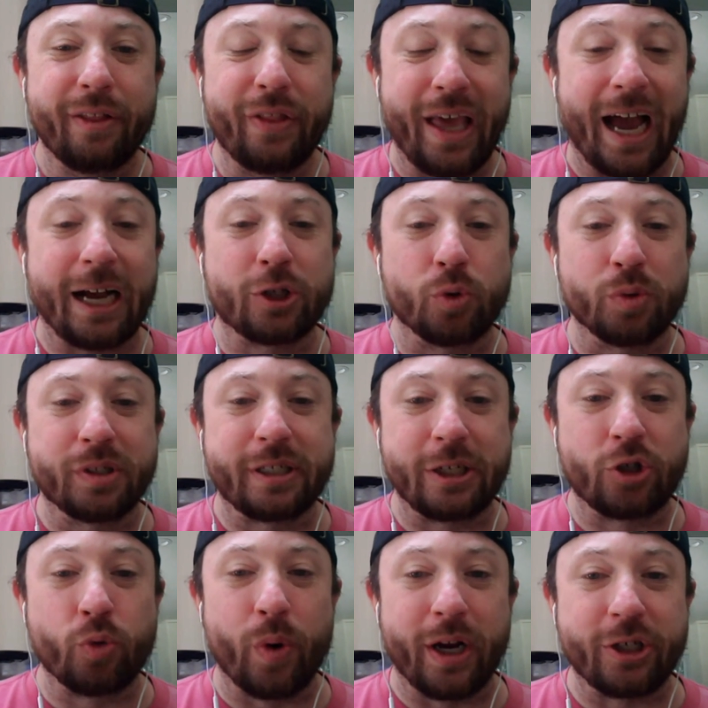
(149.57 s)
the actual
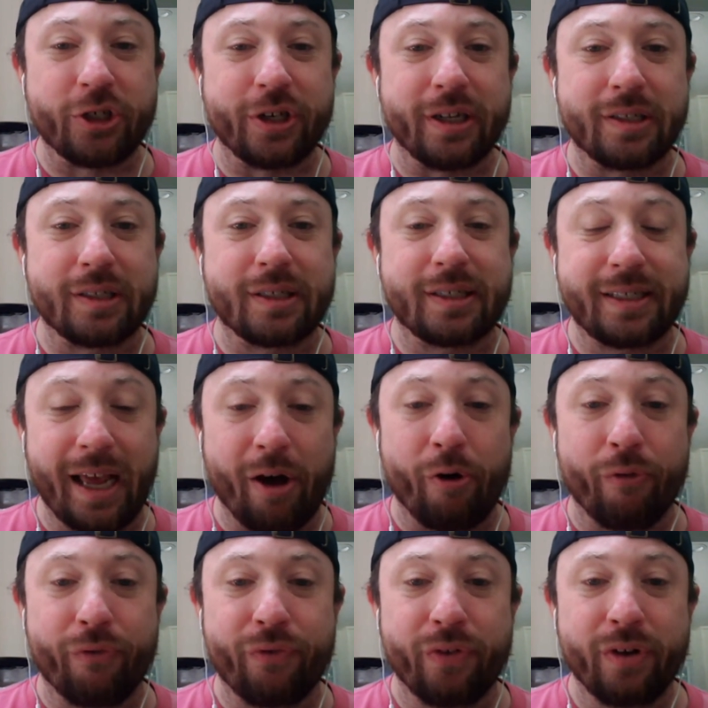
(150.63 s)
situation
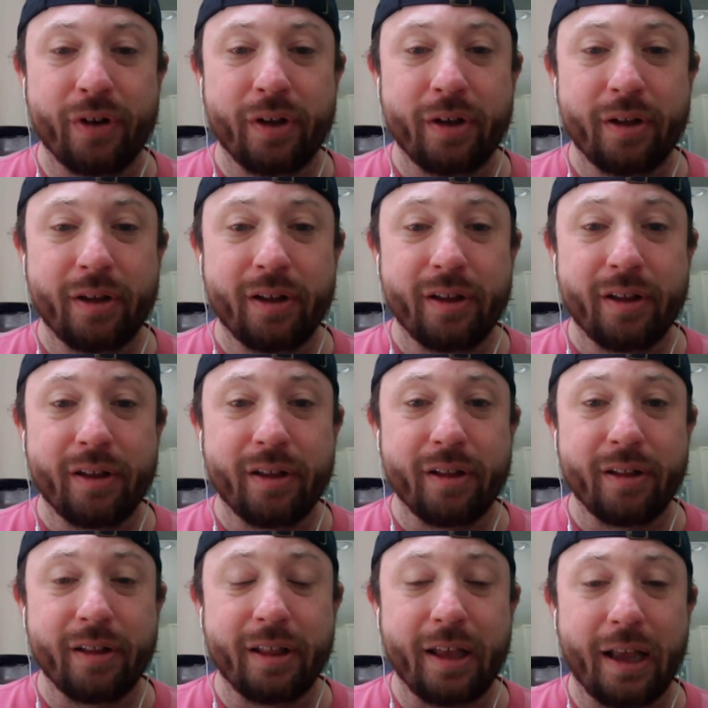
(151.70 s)
itself
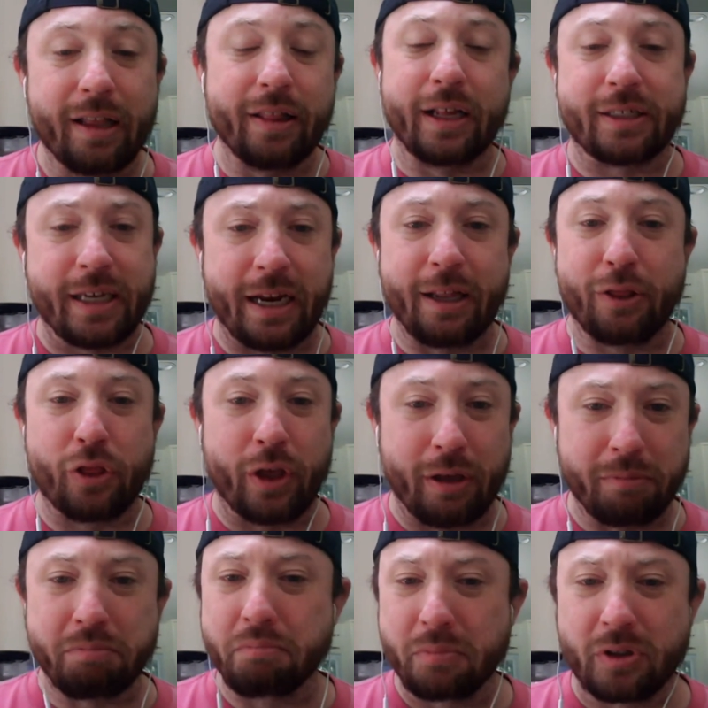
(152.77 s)
unless
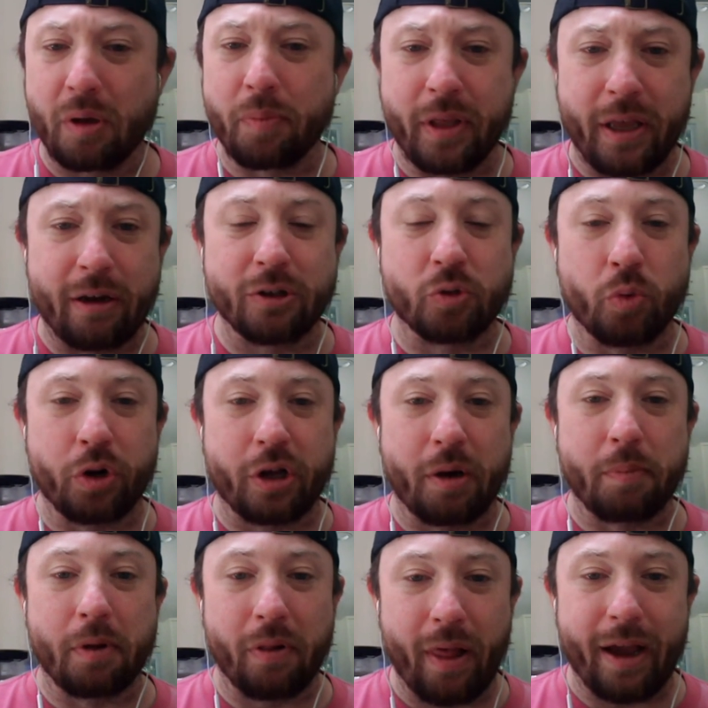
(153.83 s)
anything, something else were to
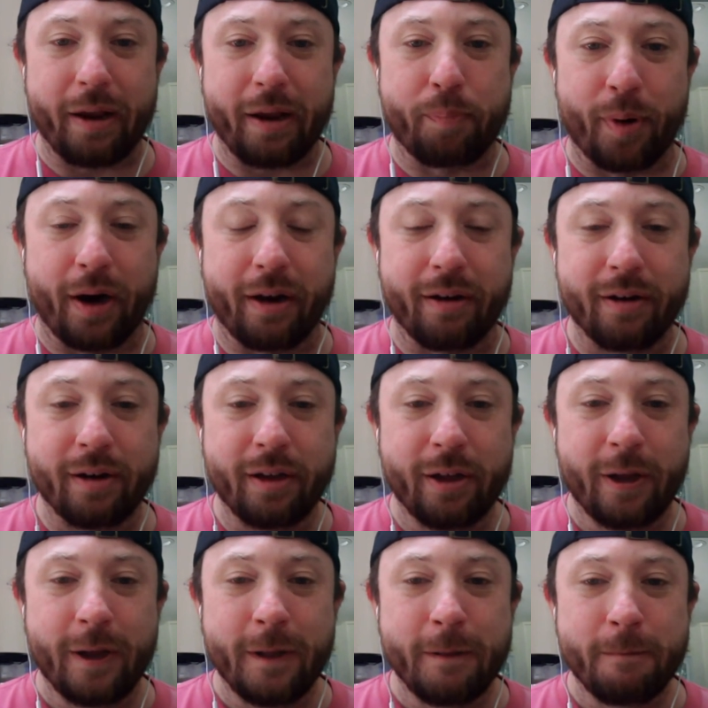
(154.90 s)
come to light. But
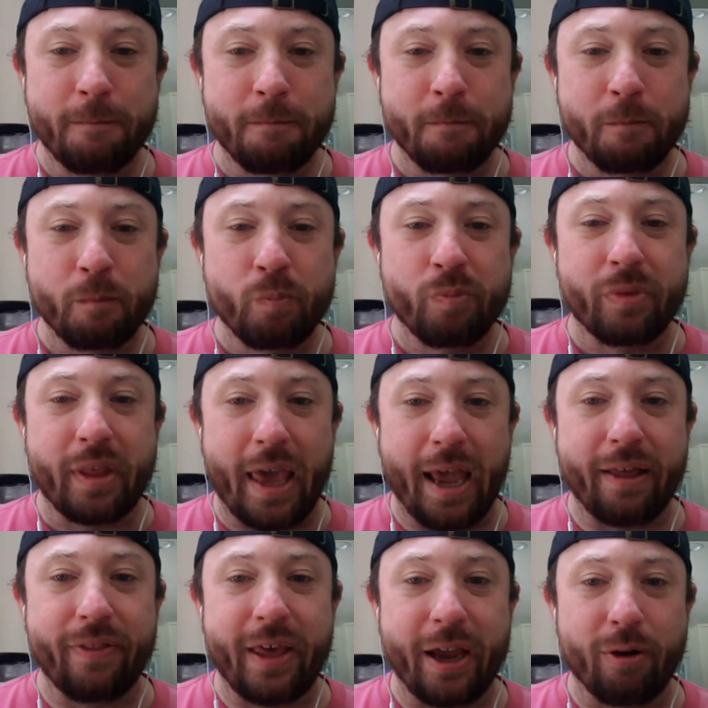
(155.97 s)

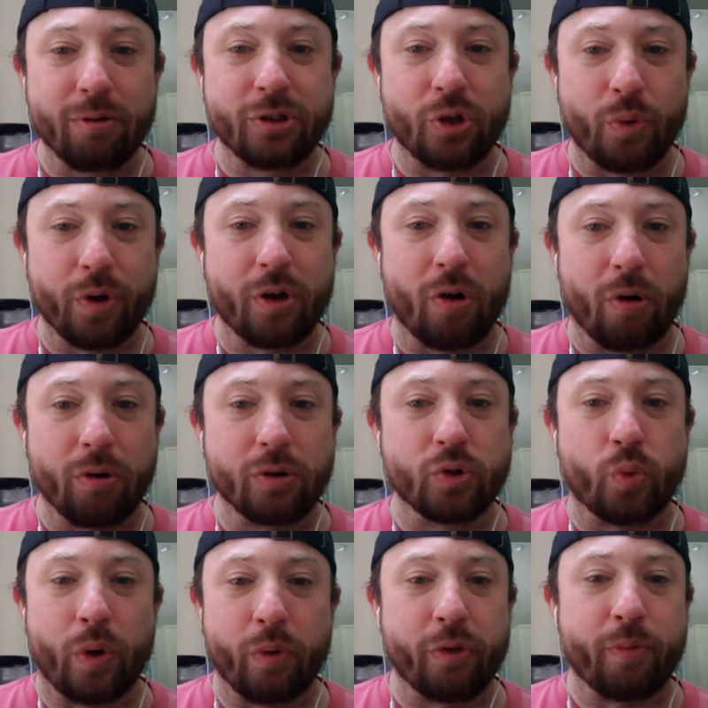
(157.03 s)
can the Arizona Cardinals
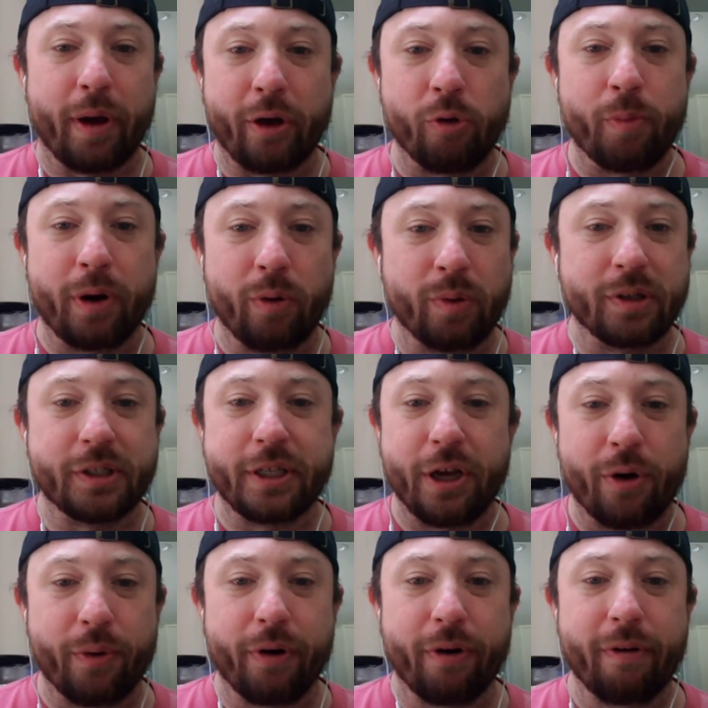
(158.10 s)
win with Michael Bidwill as the
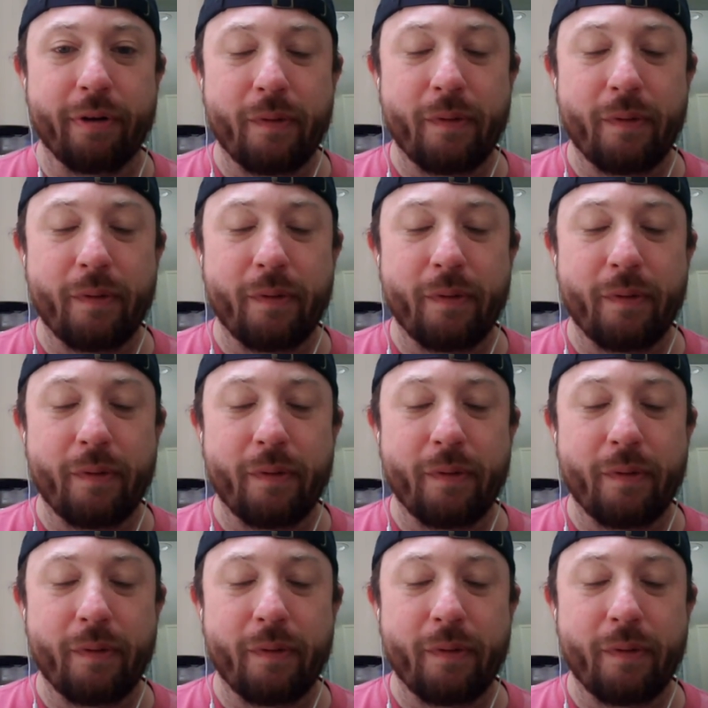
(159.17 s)
owner?